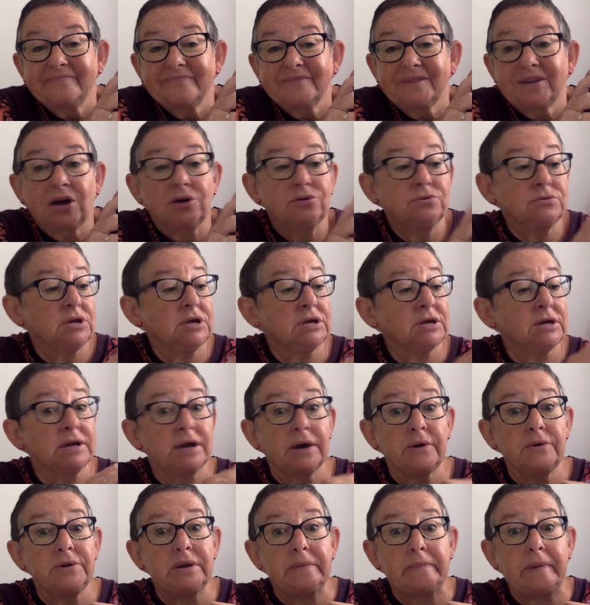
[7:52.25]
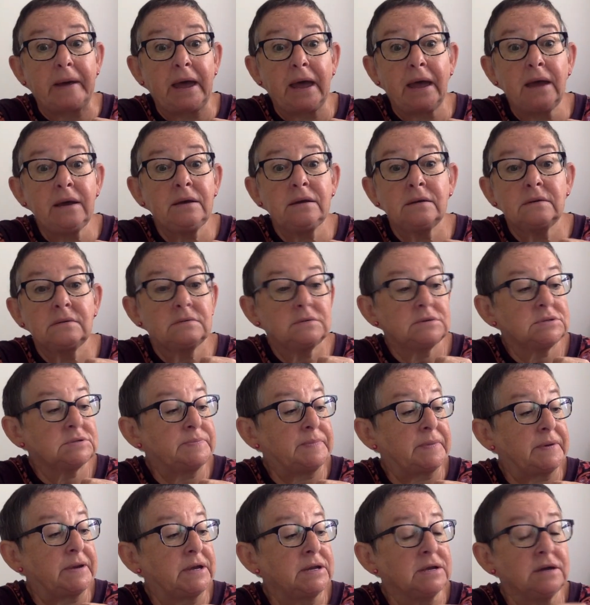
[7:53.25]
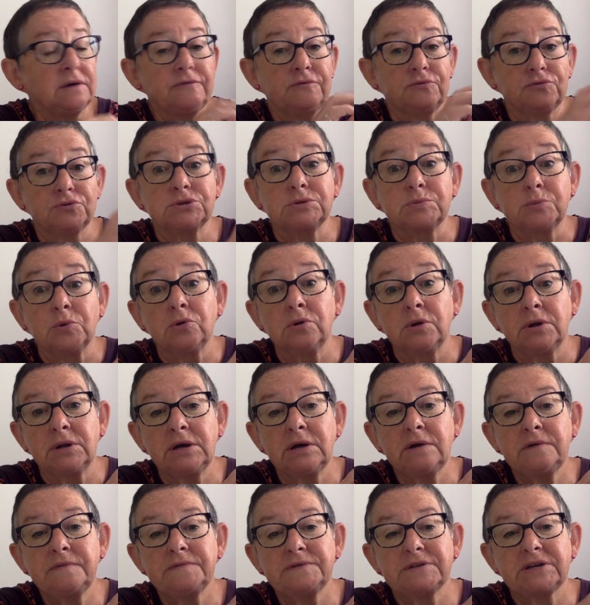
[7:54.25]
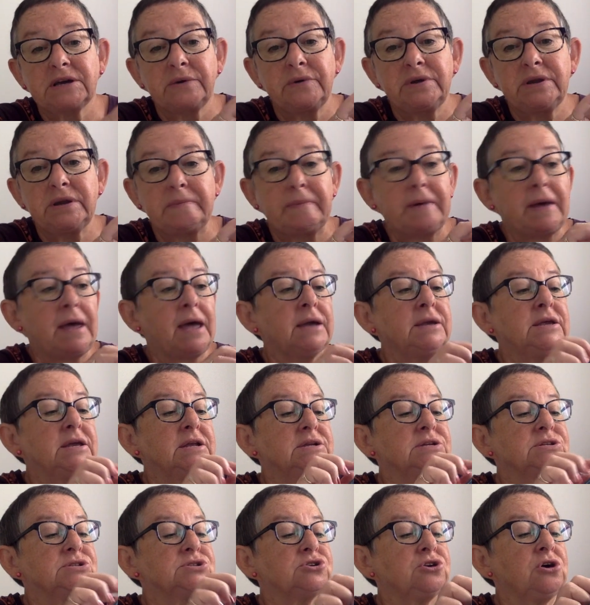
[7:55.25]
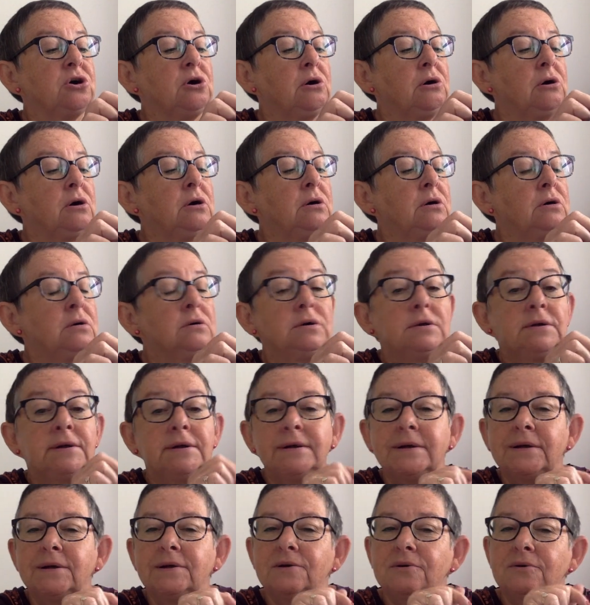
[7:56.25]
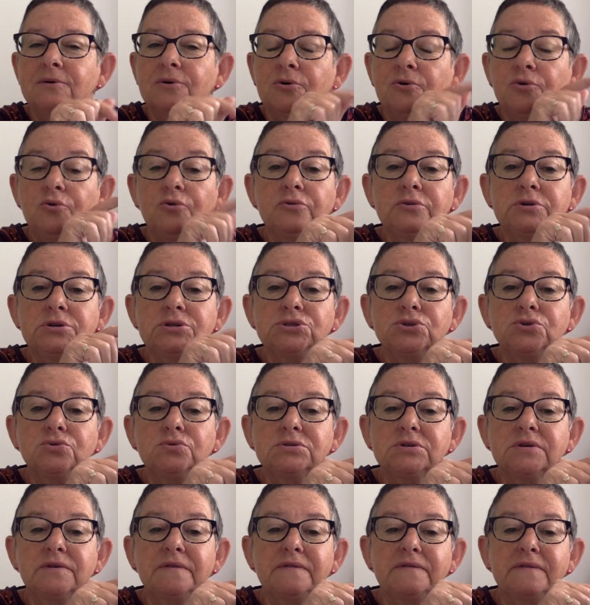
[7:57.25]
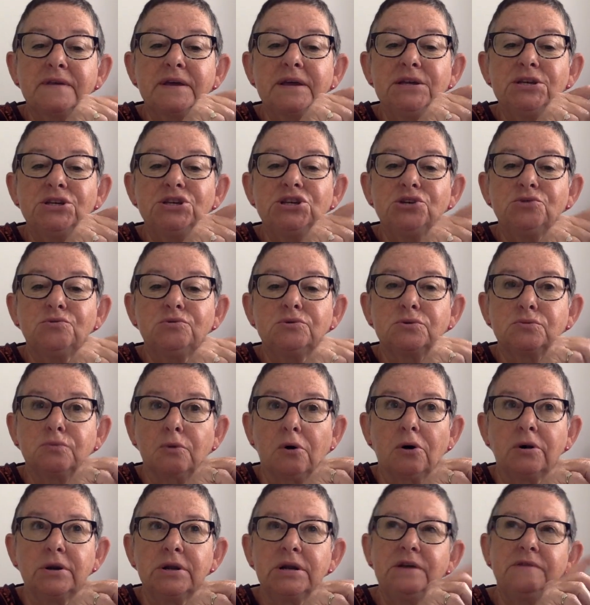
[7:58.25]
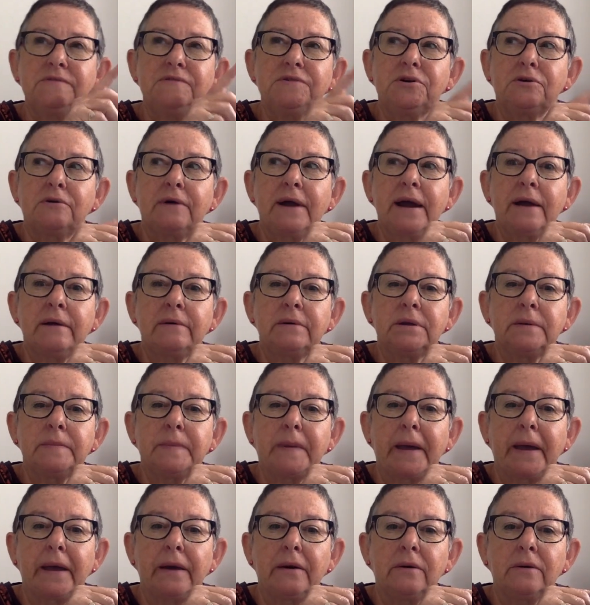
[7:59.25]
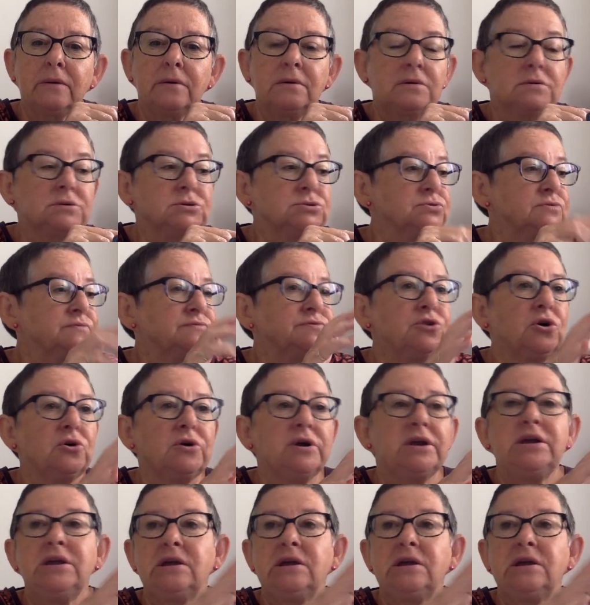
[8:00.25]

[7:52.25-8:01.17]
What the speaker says: It can go in your bag. It's big enough or small enough to go in your bag. Yet it's got all the sort of things you would want if you're out and about, sort of not in